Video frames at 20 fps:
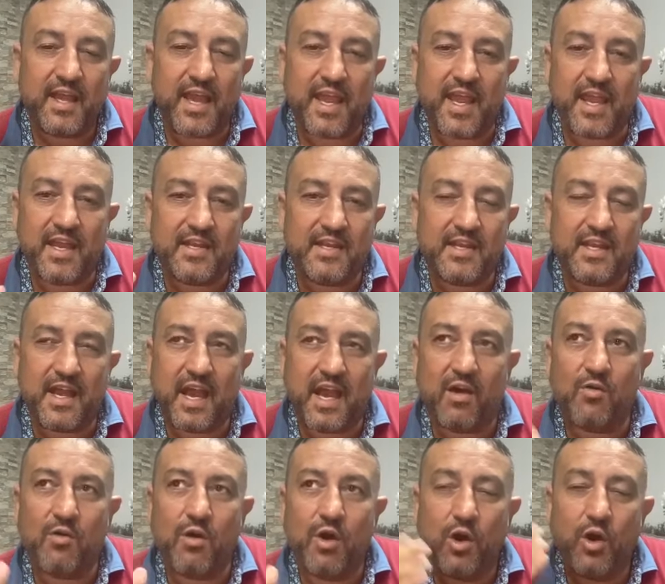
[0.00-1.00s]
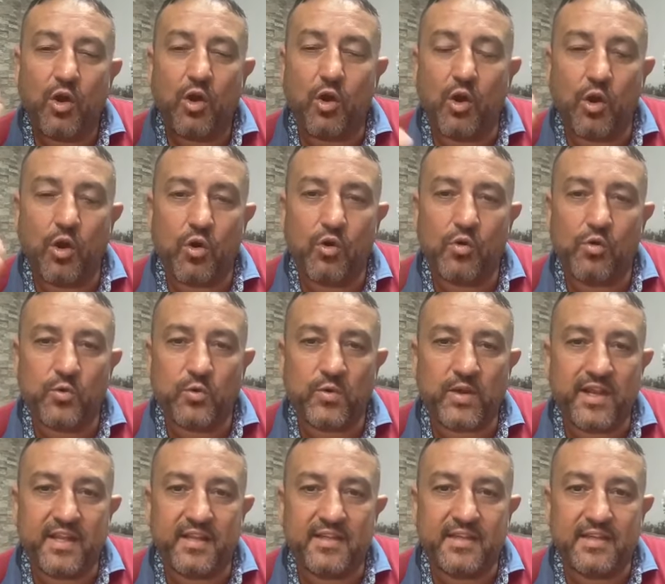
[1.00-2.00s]
anyhow
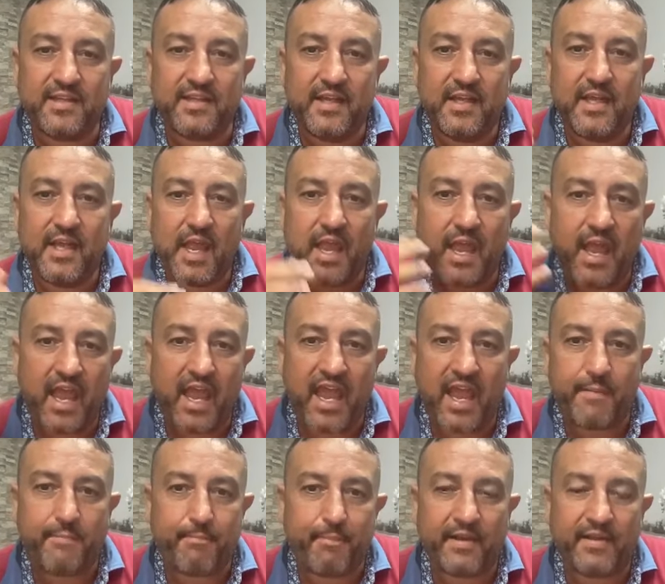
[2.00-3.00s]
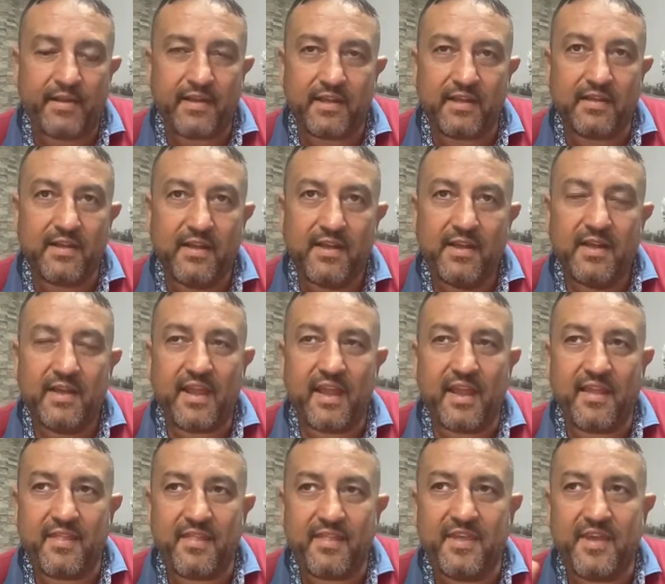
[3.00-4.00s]
already happening
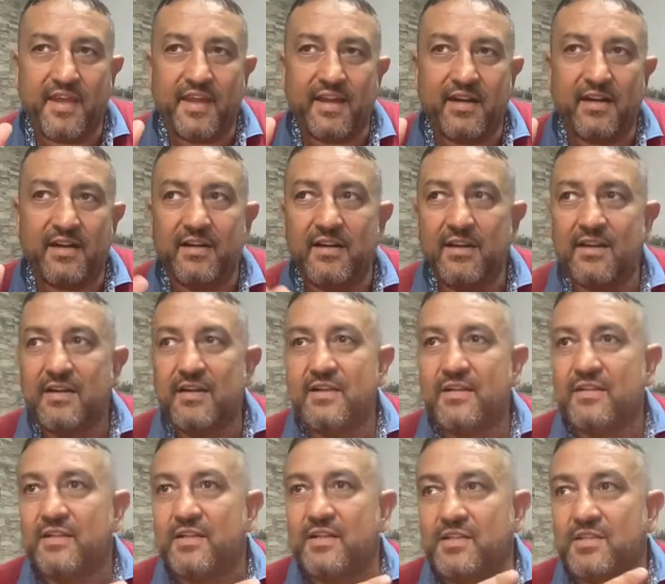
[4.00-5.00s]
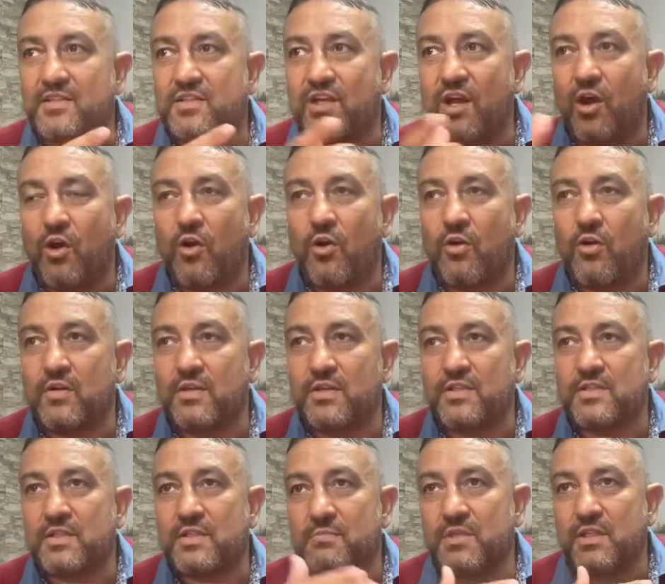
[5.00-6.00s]
and there it's only
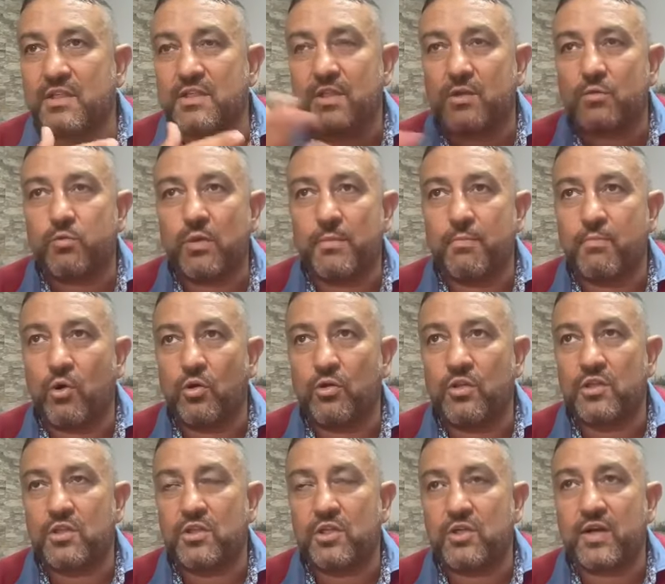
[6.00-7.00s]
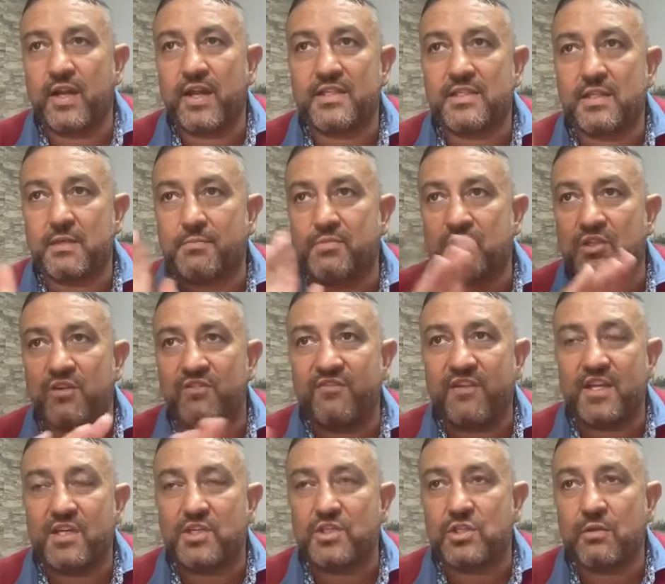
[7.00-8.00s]
something that we monitor as
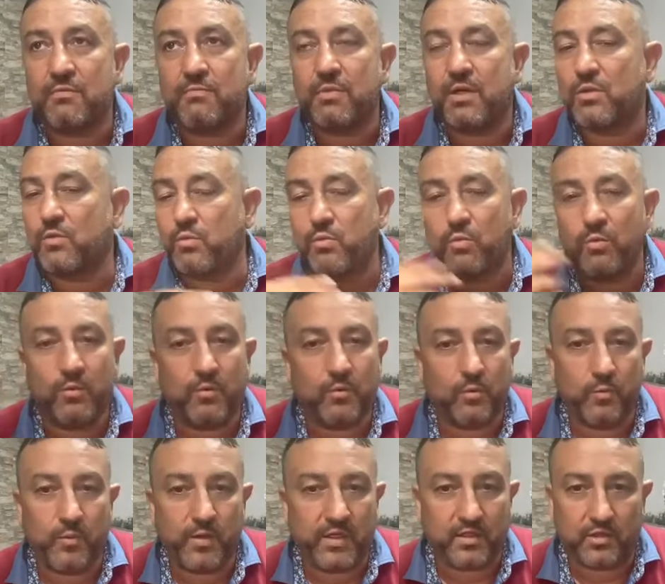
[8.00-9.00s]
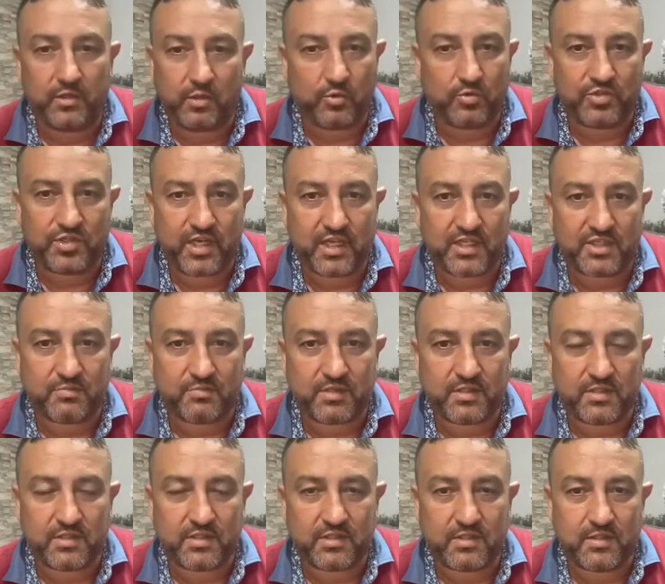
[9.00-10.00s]
observation but with no
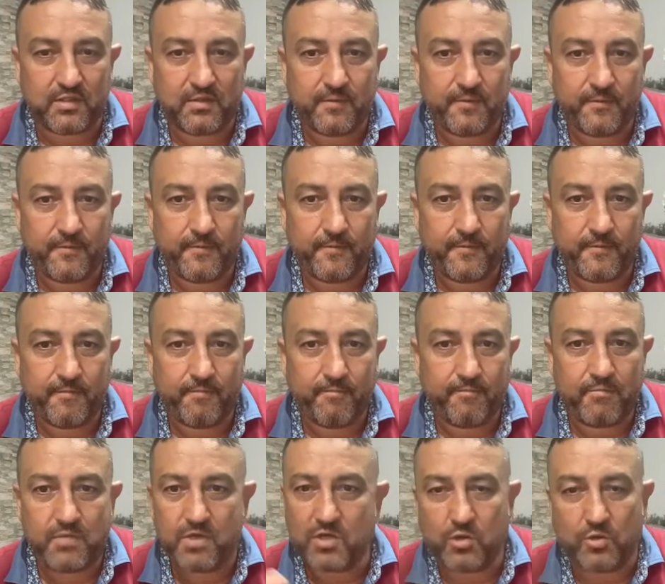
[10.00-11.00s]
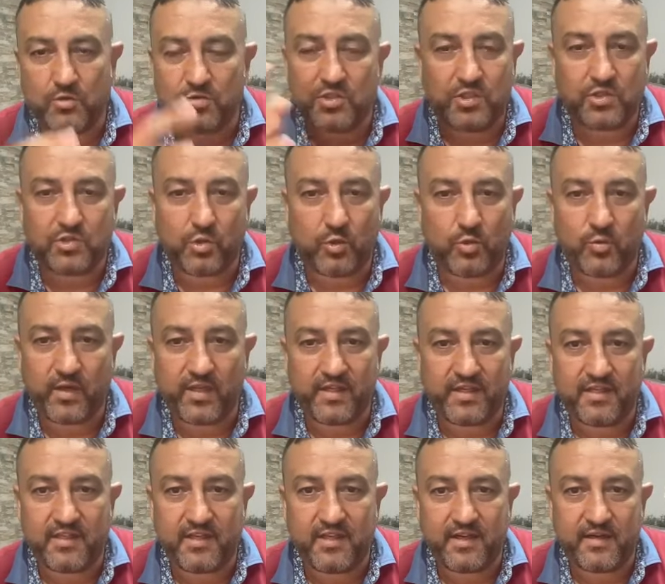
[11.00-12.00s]
judgments because it's already
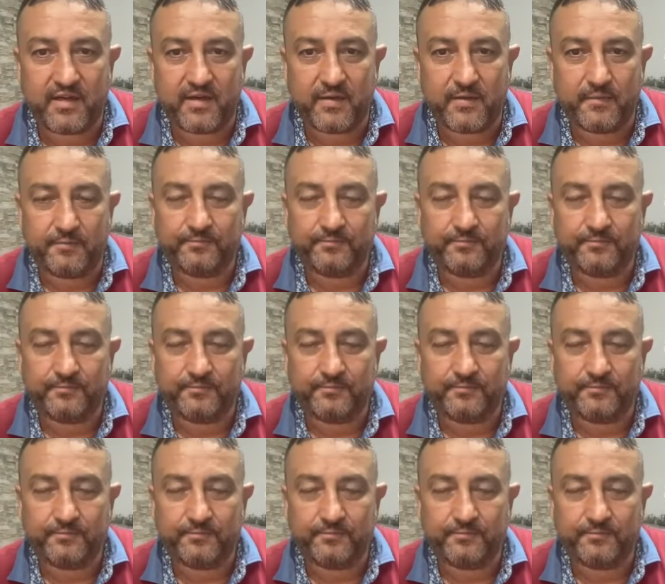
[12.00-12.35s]
there